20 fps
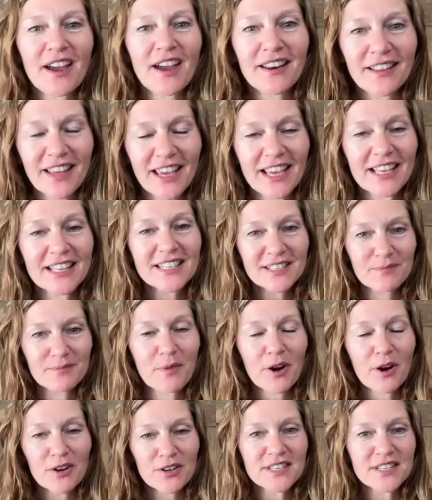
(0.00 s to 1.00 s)
kind of like it's
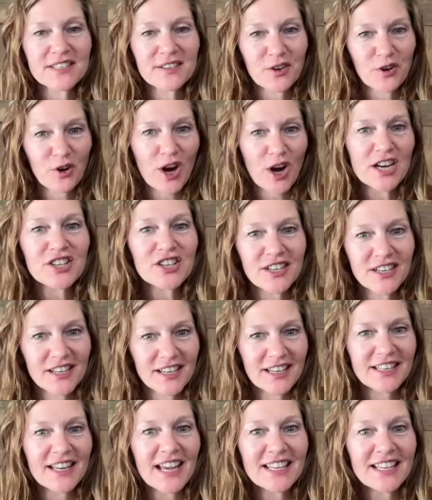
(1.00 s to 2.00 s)
Mars's
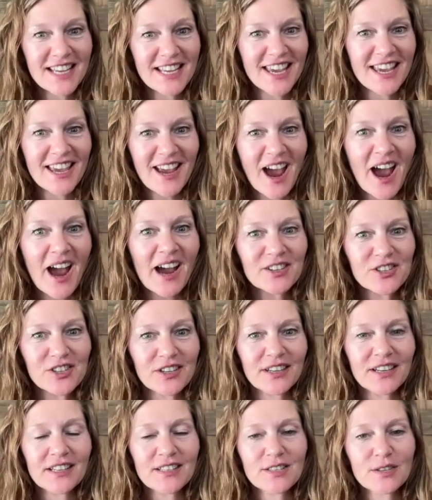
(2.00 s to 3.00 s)
aggression and taking
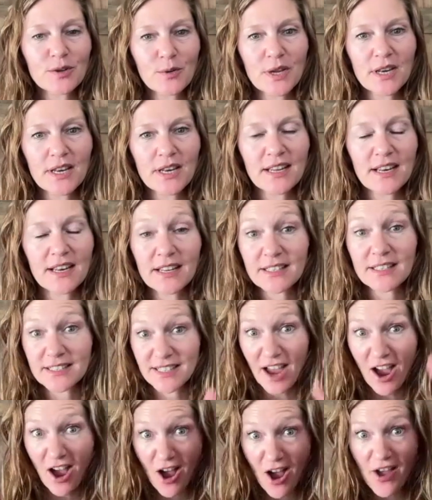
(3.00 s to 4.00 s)
action. And so
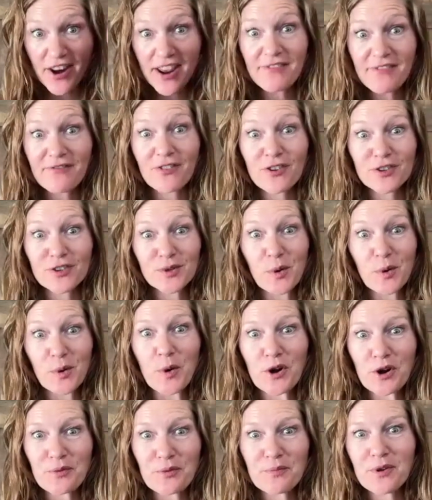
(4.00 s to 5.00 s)
it's on a first
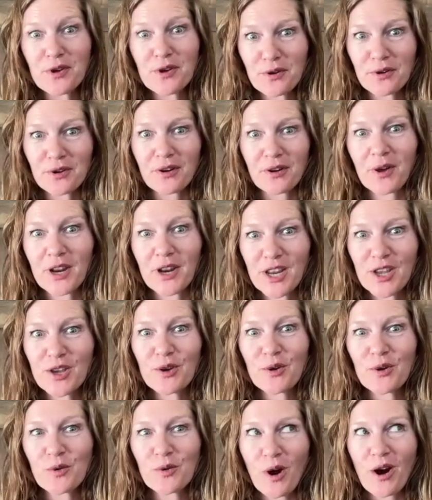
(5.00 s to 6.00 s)
quarter moon when
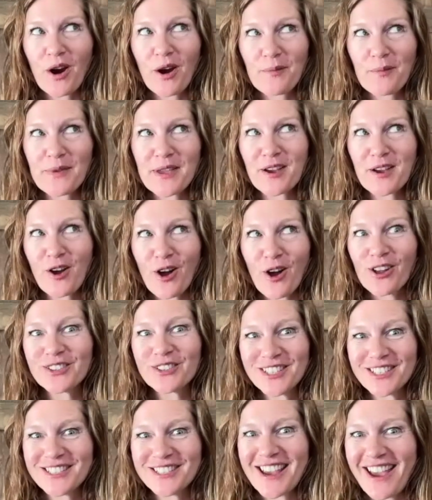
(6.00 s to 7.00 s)
you are being
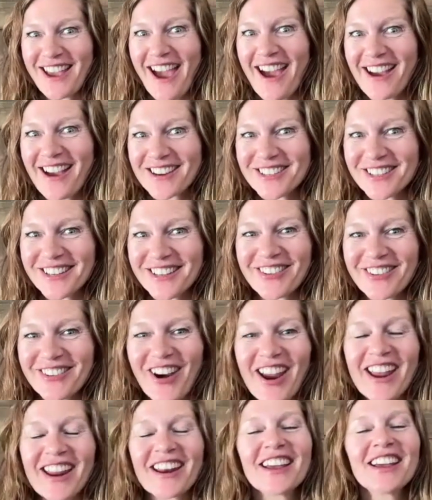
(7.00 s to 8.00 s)
called to take action,
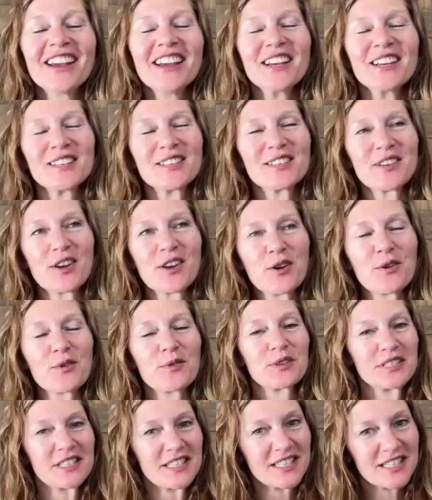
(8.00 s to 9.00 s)
right?
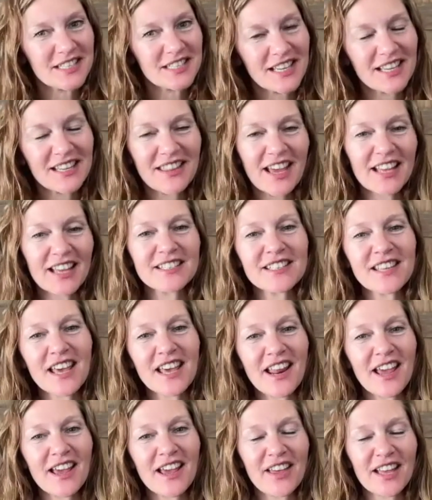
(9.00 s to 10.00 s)
So that's
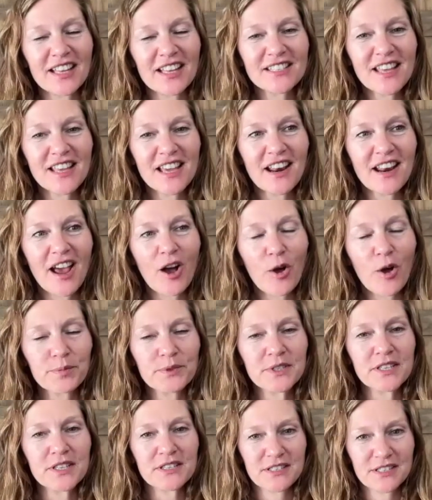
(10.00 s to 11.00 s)
that
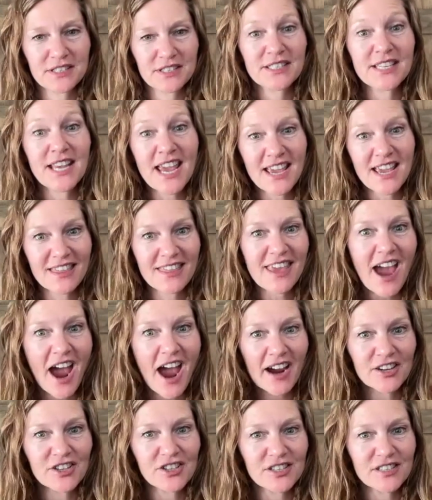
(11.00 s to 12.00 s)
help to take the
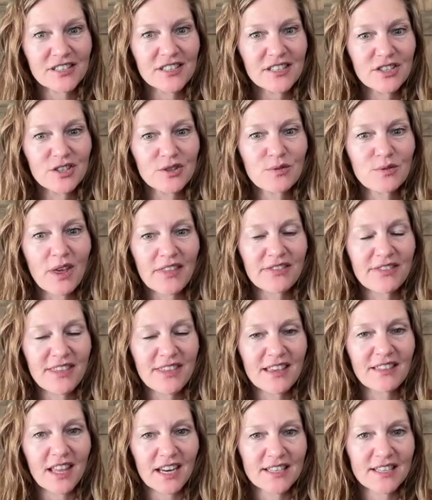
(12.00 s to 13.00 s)
action, to do that
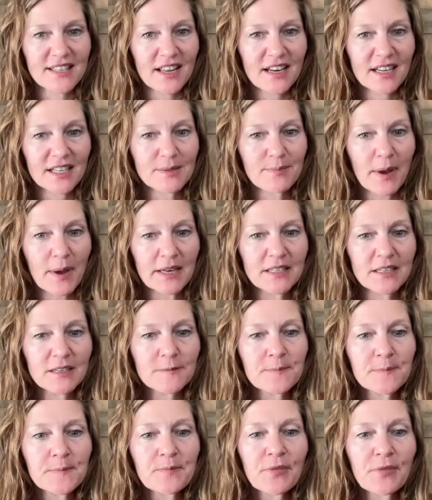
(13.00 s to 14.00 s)
thing that is
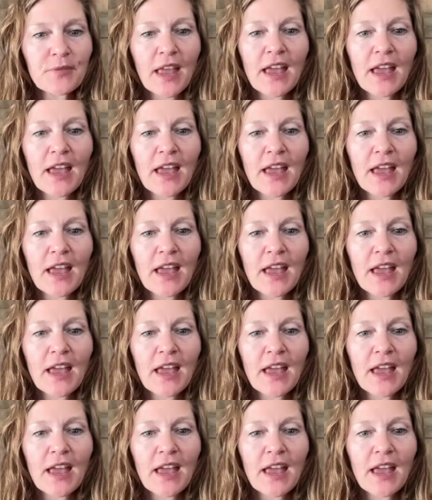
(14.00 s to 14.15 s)
unexpected.